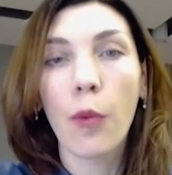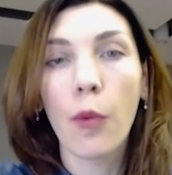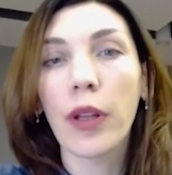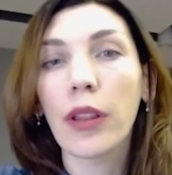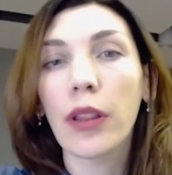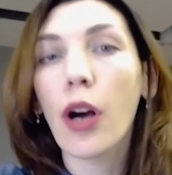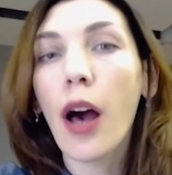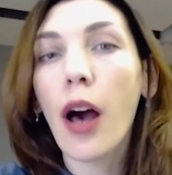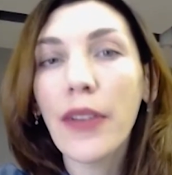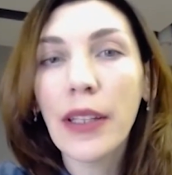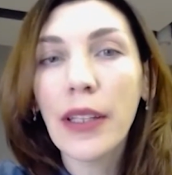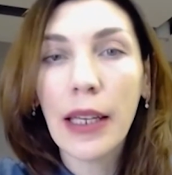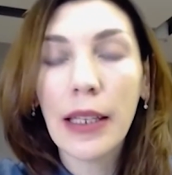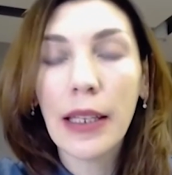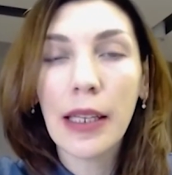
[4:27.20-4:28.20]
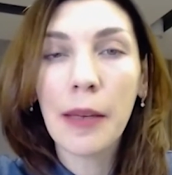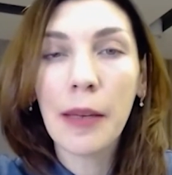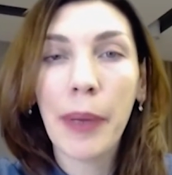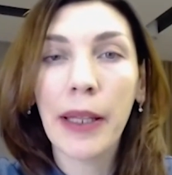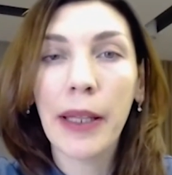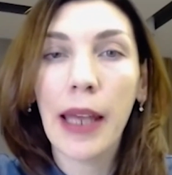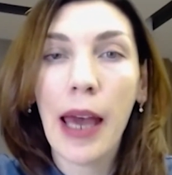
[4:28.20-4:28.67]
With
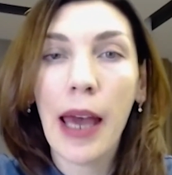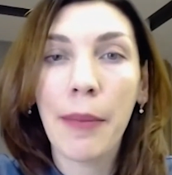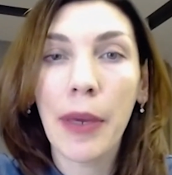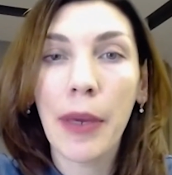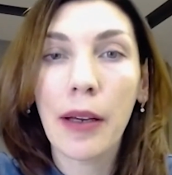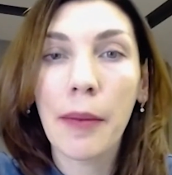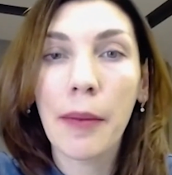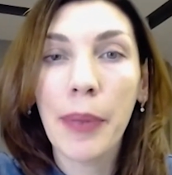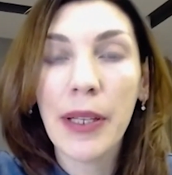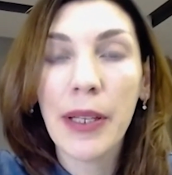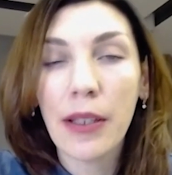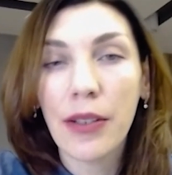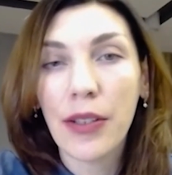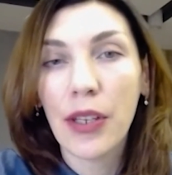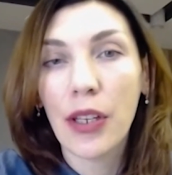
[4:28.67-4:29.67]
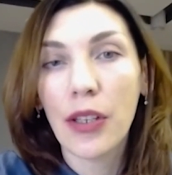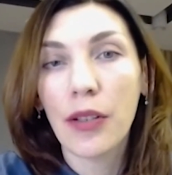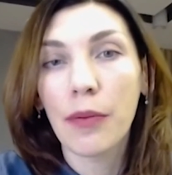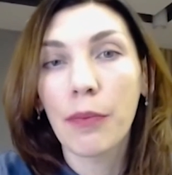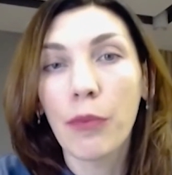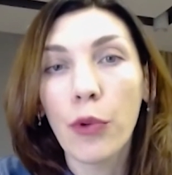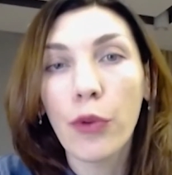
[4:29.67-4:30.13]
COVID-19 pandemic,
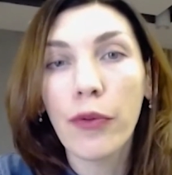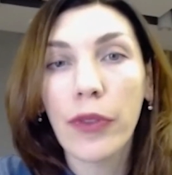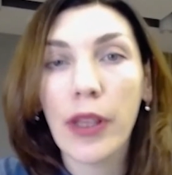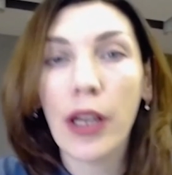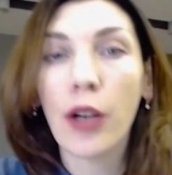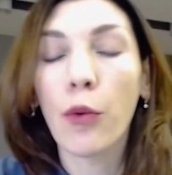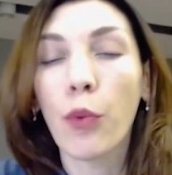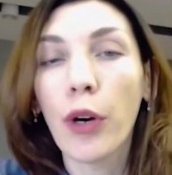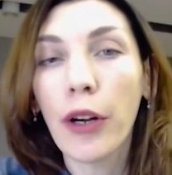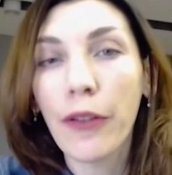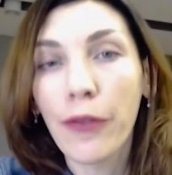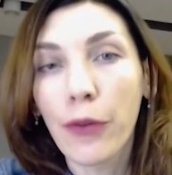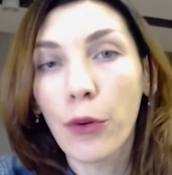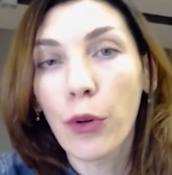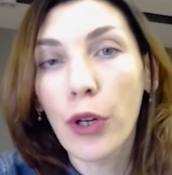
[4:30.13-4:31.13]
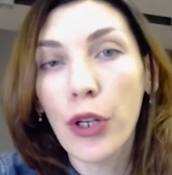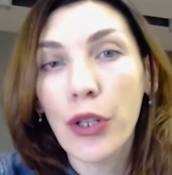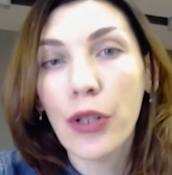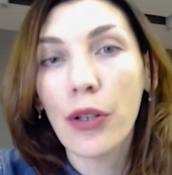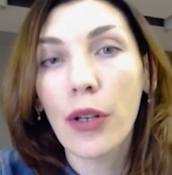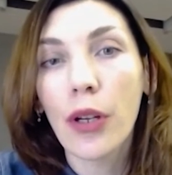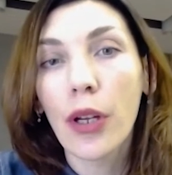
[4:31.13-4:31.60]
businesses moved their
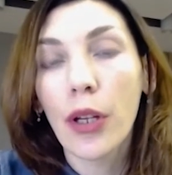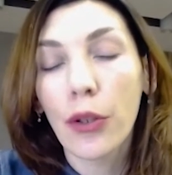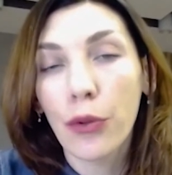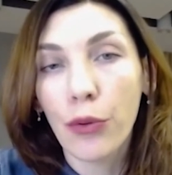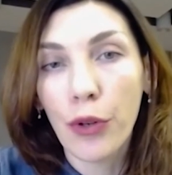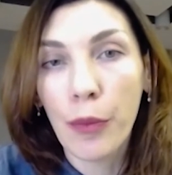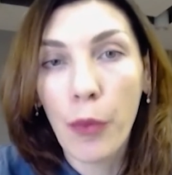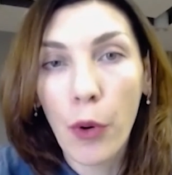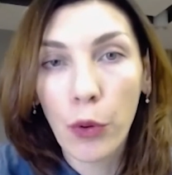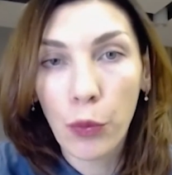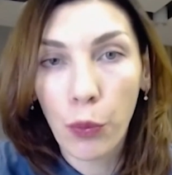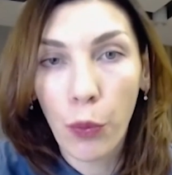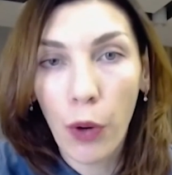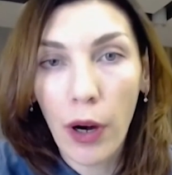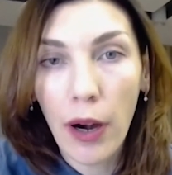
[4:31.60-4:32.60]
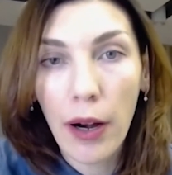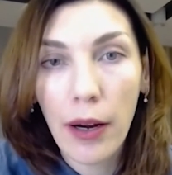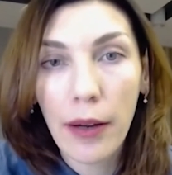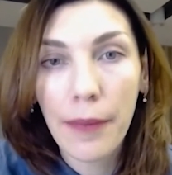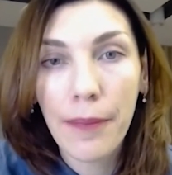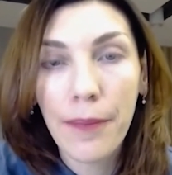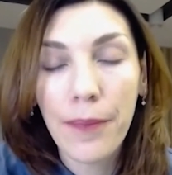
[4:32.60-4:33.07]
workforce to remote
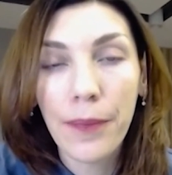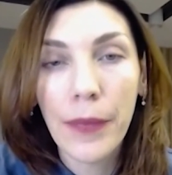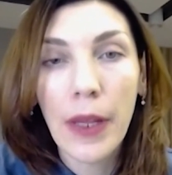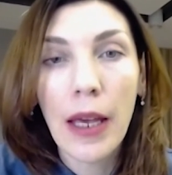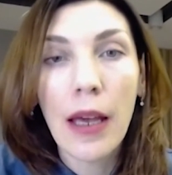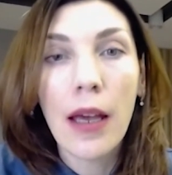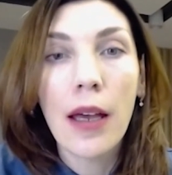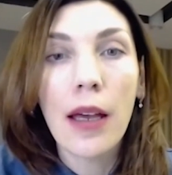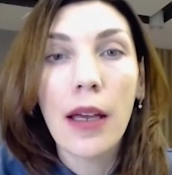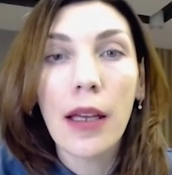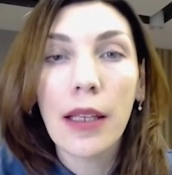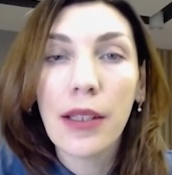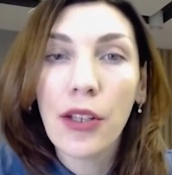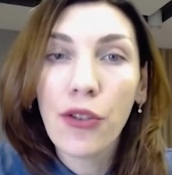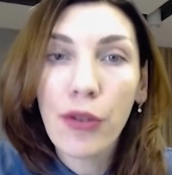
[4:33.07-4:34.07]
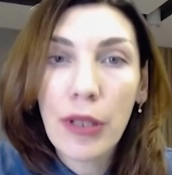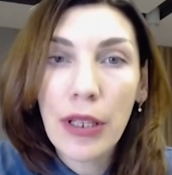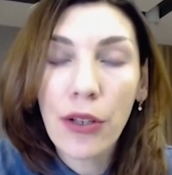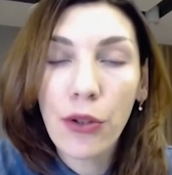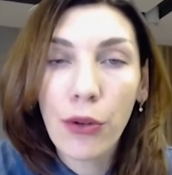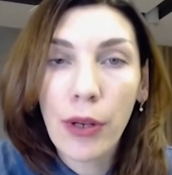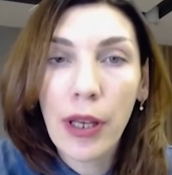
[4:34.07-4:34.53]
work. It's
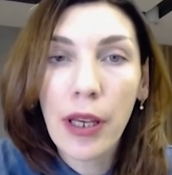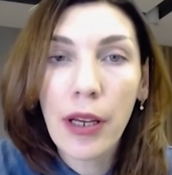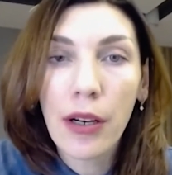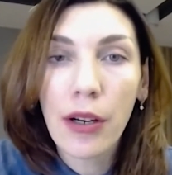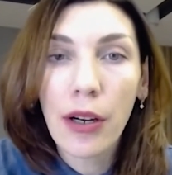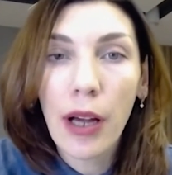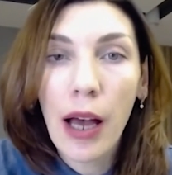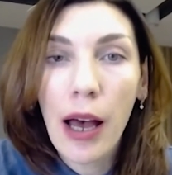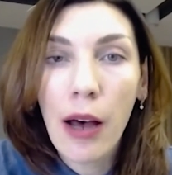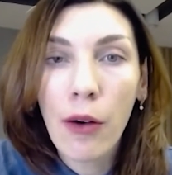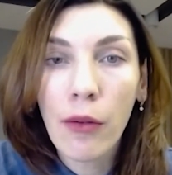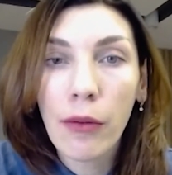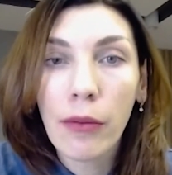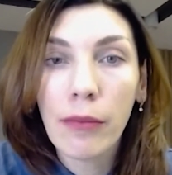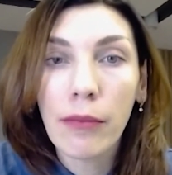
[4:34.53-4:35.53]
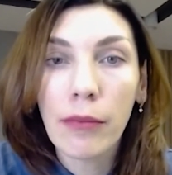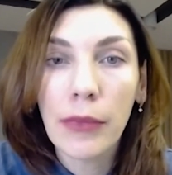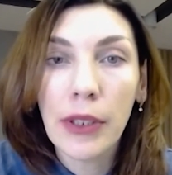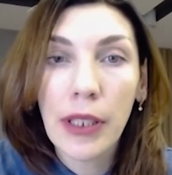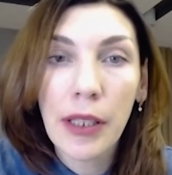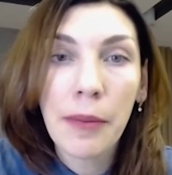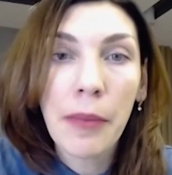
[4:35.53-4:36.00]
interesting to hear how
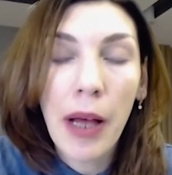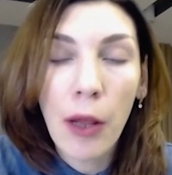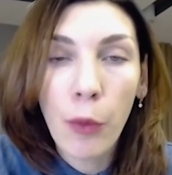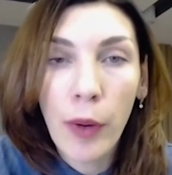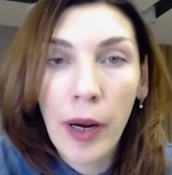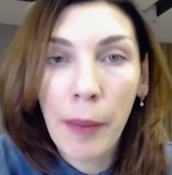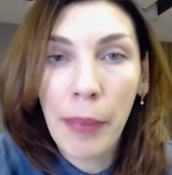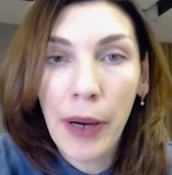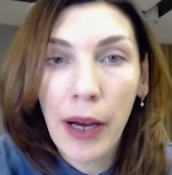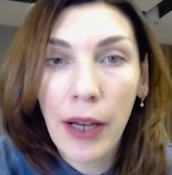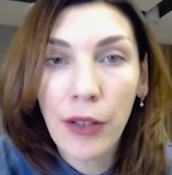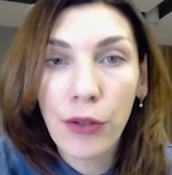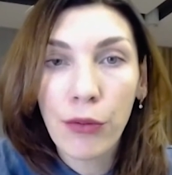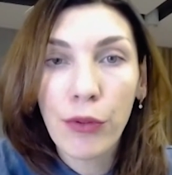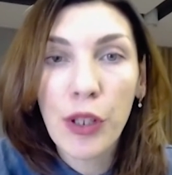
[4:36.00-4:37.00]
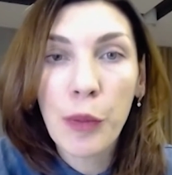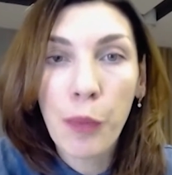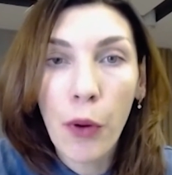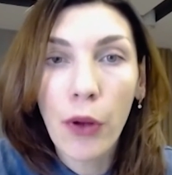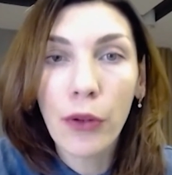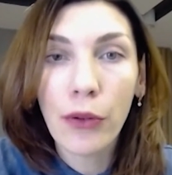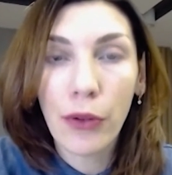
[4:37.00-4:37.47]
did Malwarebytes
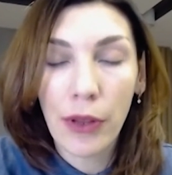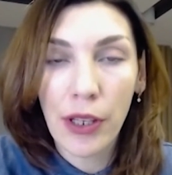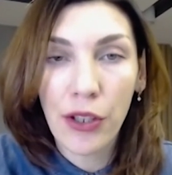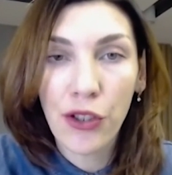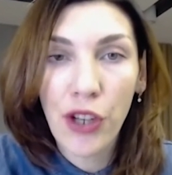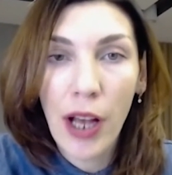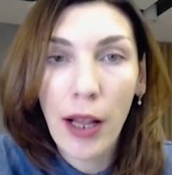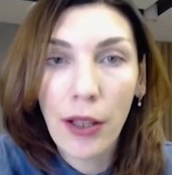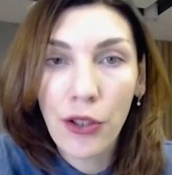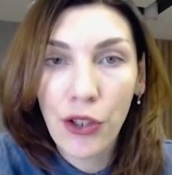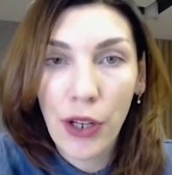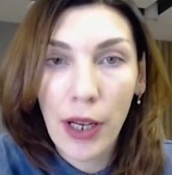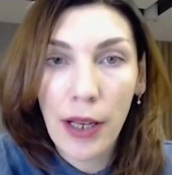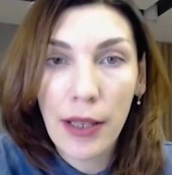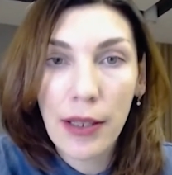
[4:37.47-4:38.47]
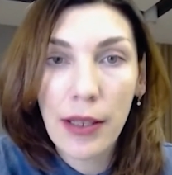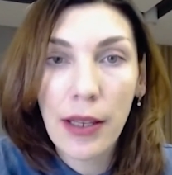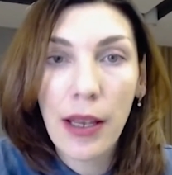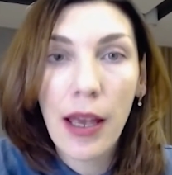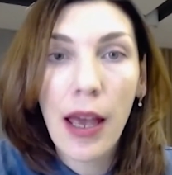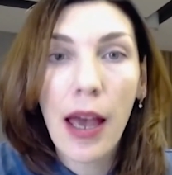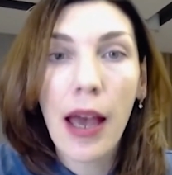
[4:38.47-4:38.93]
respond to these challenges,
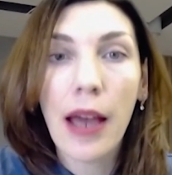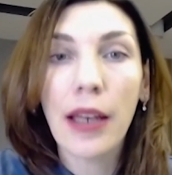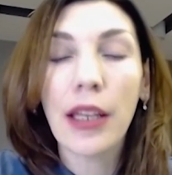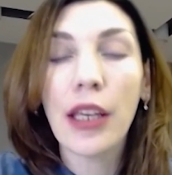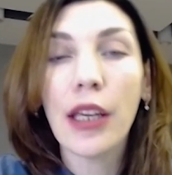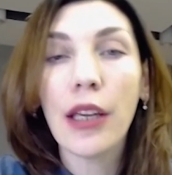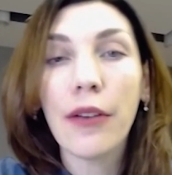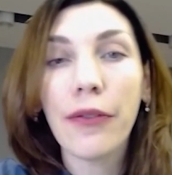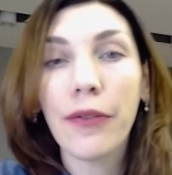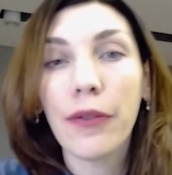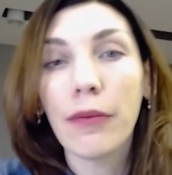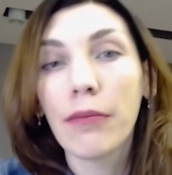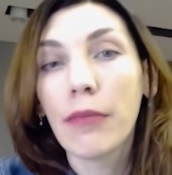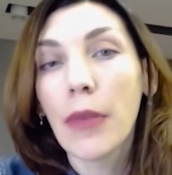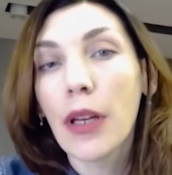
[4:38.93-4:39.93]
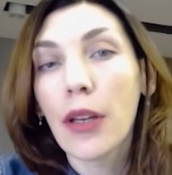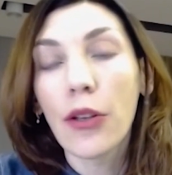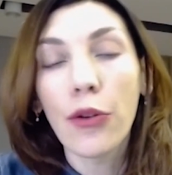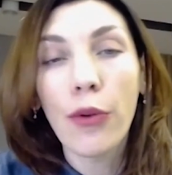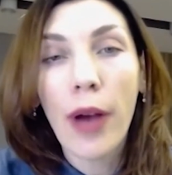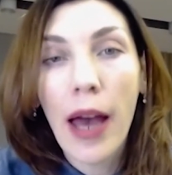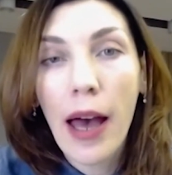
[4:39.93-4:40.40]
and if
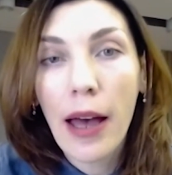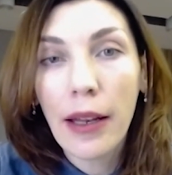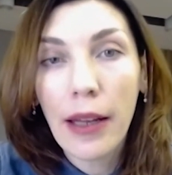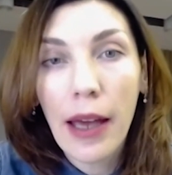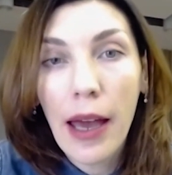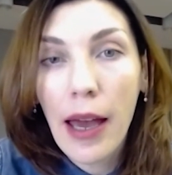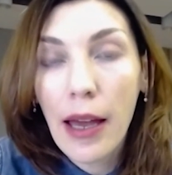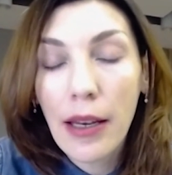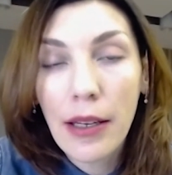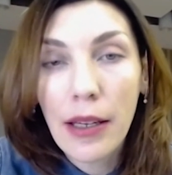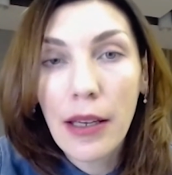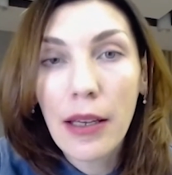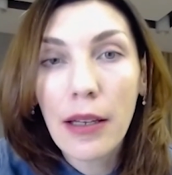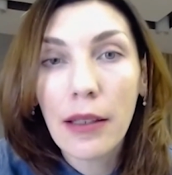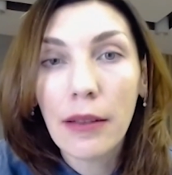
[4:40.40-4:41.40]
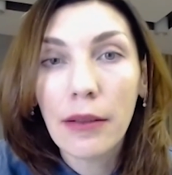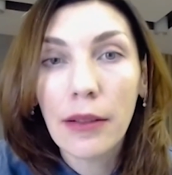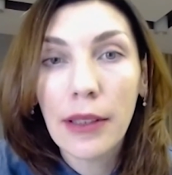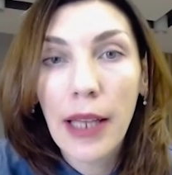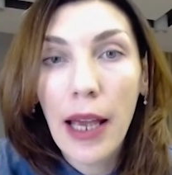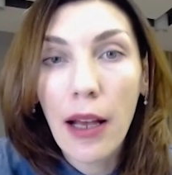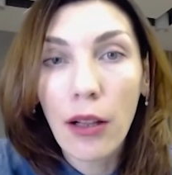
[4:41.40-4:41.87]
you had any
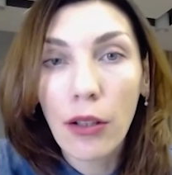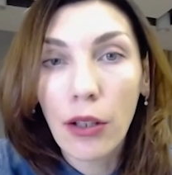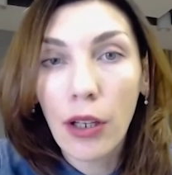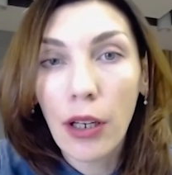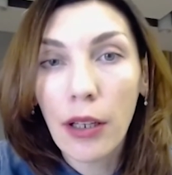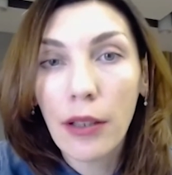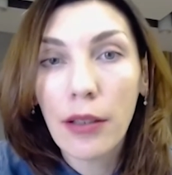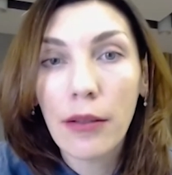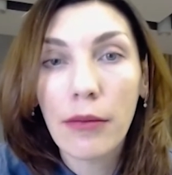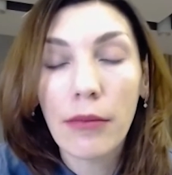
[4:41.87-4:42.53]
tailored